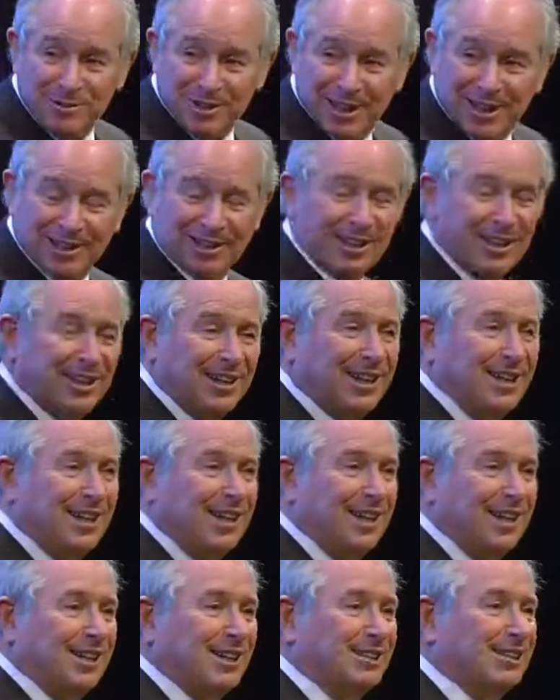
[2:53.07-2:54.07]
do that."
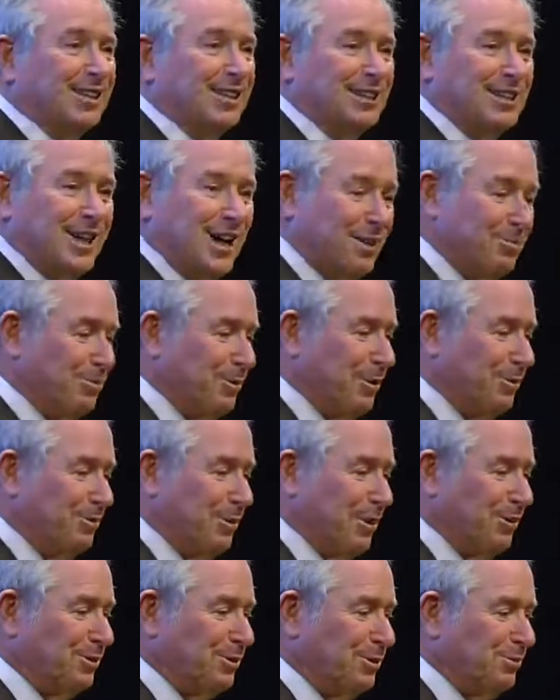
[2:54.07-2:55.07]
And I said, "Dad, why
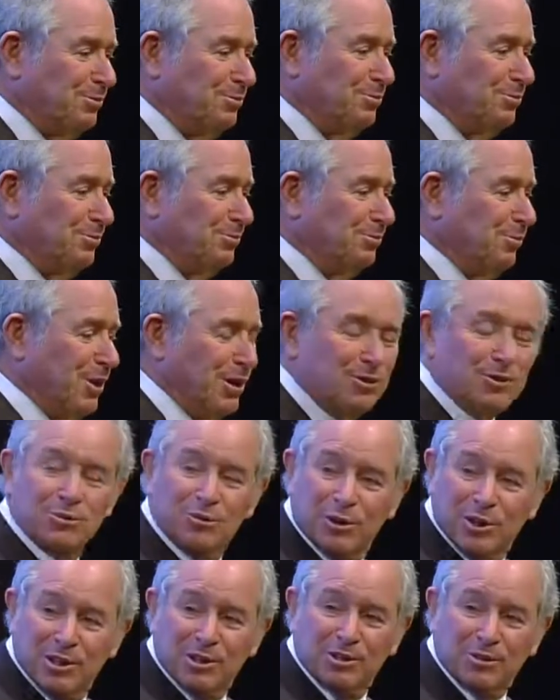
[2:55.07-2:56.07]
don't you want
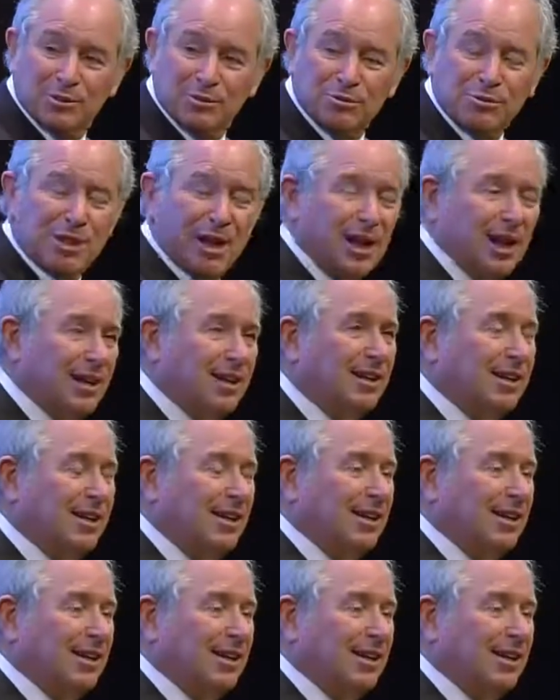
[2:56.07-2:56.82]
to do that?"